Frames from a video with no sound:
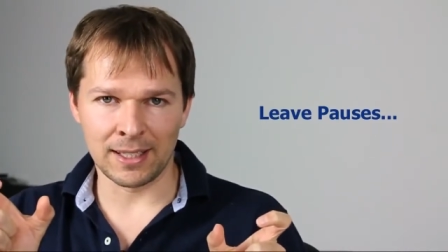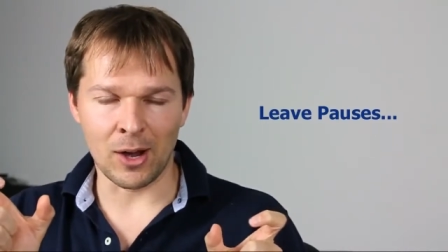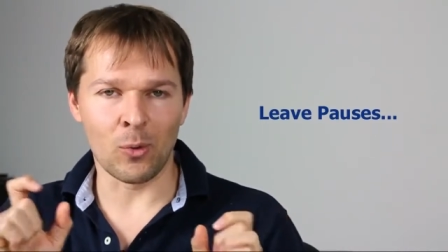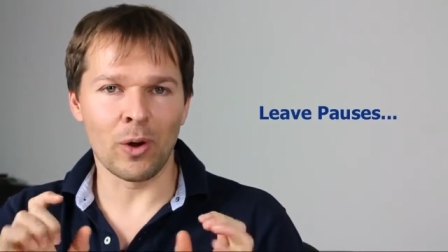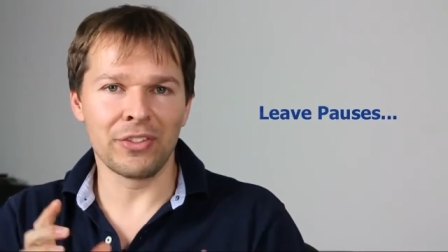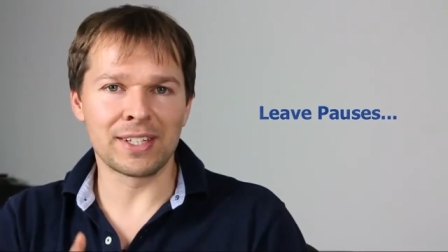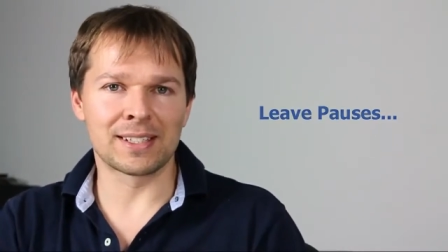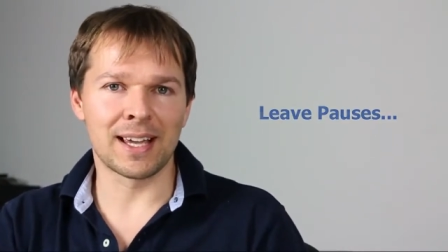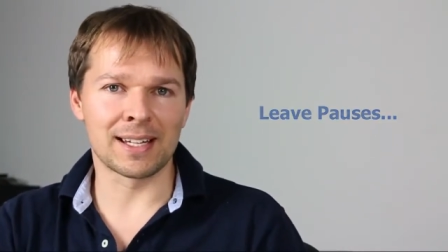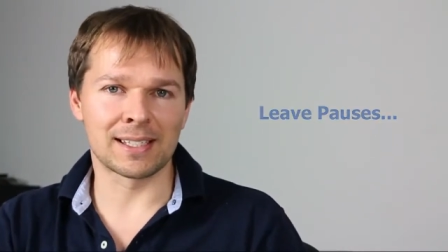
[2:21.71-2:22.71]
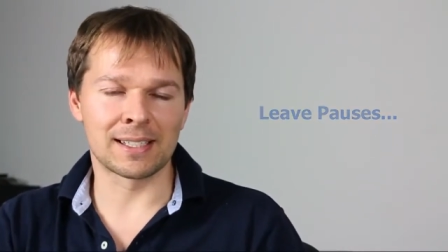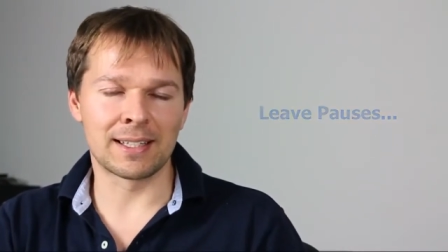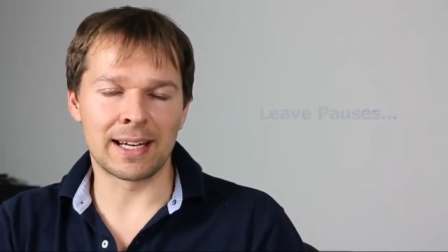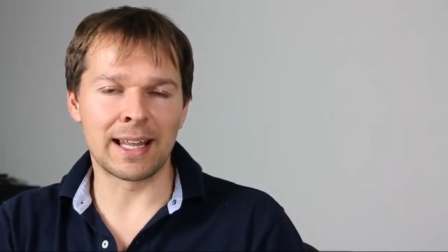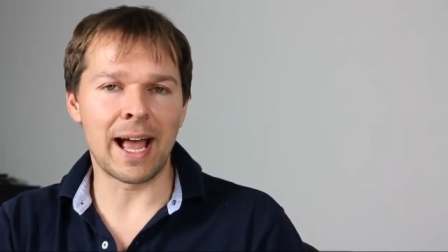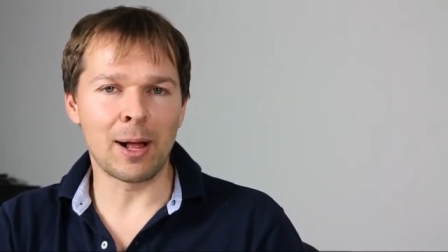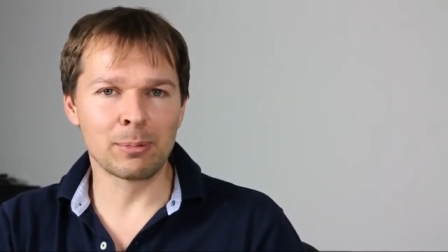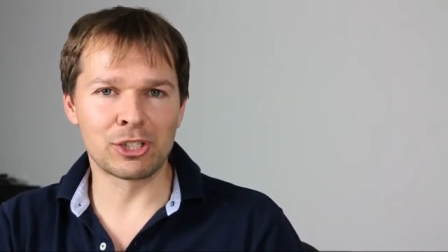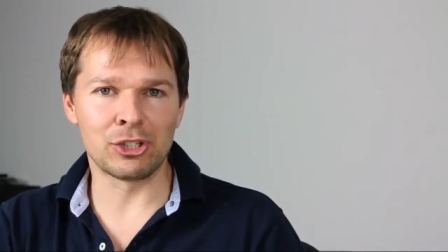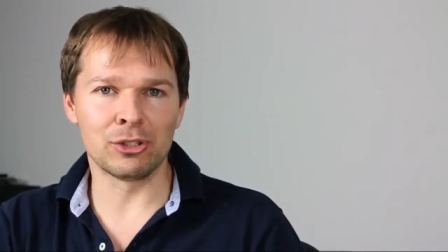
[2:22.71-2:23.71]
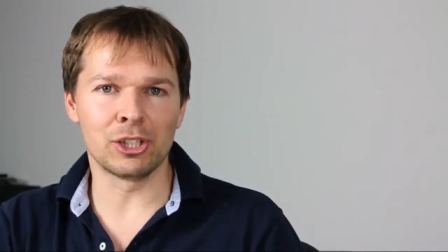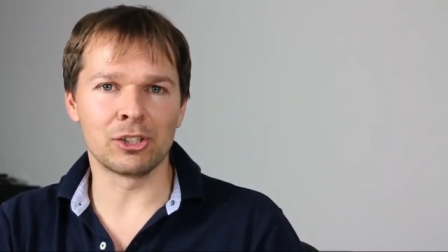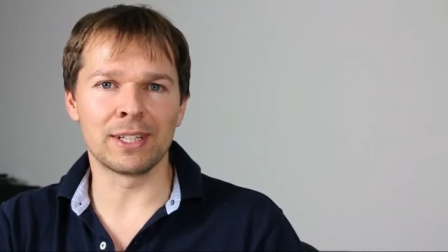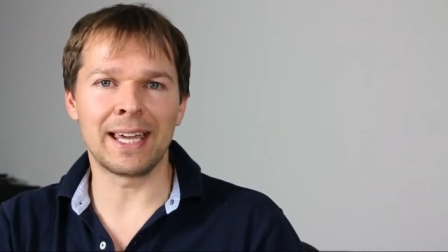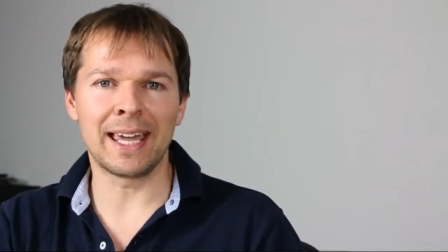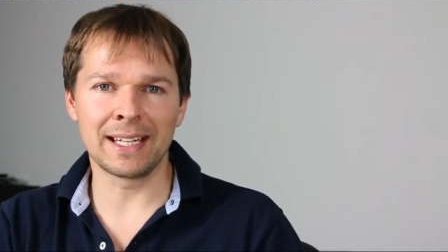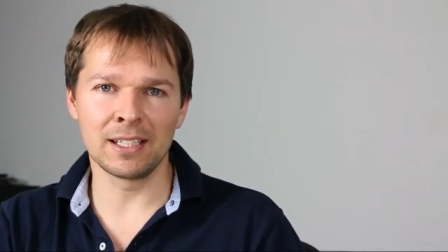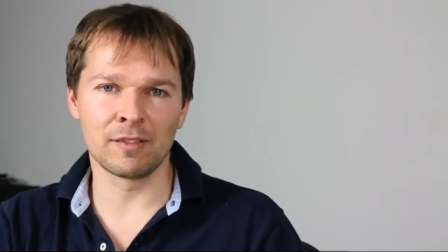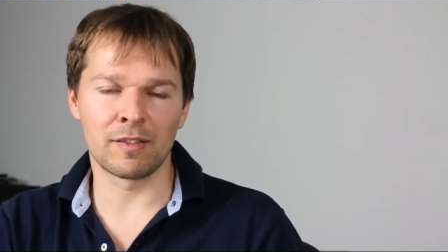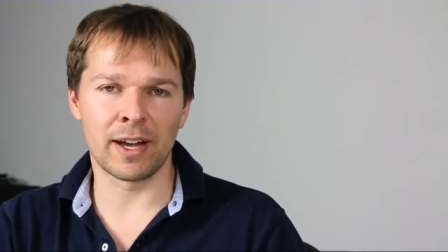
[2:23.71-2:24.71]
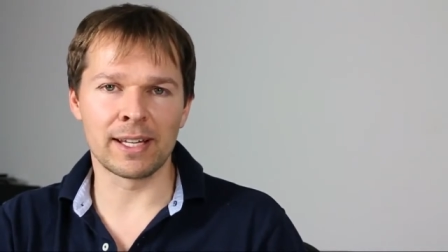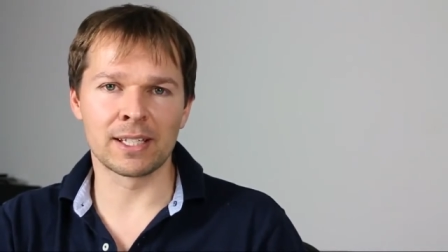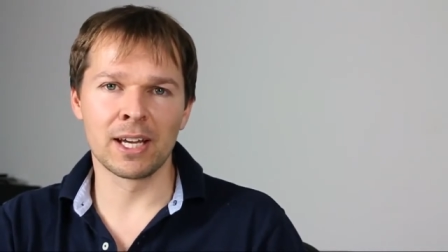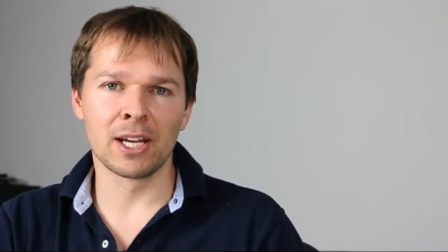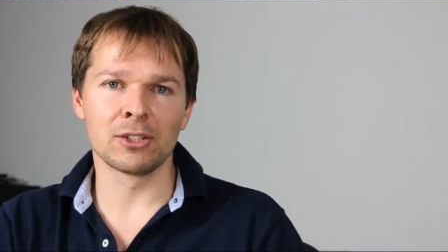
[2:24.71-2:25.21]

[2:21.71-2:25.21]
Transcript: Now, what this does is that it helps you during the editing phase